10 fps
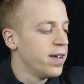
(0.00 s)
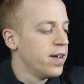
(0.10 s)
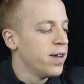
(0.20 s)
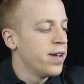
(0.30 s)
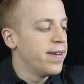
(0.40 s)

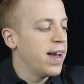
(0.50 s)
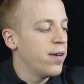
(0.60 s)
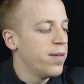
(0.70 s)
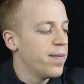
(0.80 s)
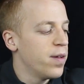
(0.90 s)

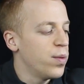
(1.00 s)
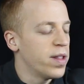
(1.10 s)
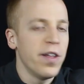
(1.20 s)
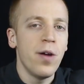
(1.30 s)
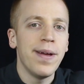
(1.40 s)
Now, with
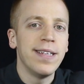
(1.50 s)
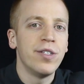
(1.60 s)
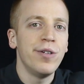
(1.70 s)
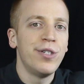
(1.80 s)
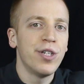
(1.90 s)
the note being
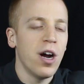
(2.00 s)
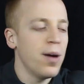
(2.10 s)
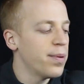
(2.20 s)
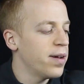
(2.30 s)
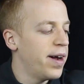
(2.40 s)
too
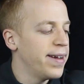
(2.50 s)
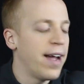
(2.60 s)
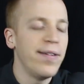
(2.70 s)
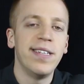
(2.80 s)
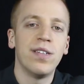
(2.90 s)
sharp, I
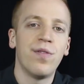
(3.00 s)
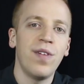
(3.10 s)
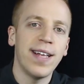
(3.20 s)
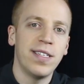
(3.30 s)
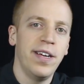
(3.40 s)
now need to
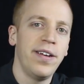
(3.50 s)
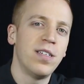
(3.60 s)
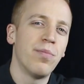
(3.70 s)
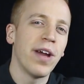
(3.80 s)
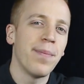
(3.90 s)
flatten it, I
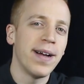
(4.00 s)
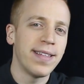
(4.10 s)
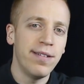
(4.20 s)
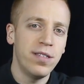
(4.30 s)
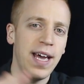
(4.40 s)
need to bring it back
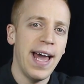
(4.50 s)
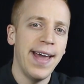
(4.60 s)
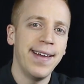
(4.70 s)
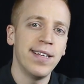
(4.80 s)
down to A.